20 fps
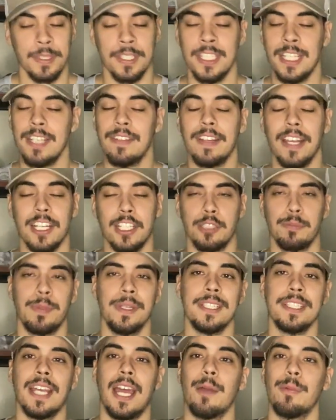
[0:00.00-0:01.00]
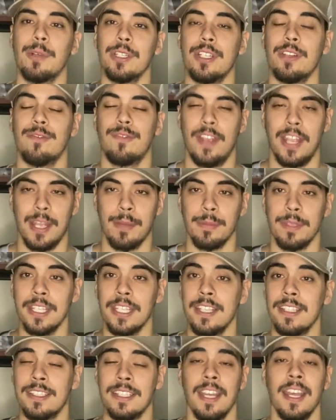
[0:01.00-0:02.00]
Eve, got to spend time with your
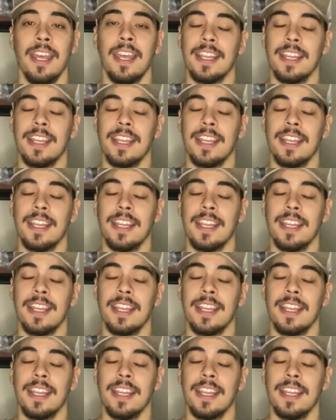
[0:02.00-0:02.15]
families,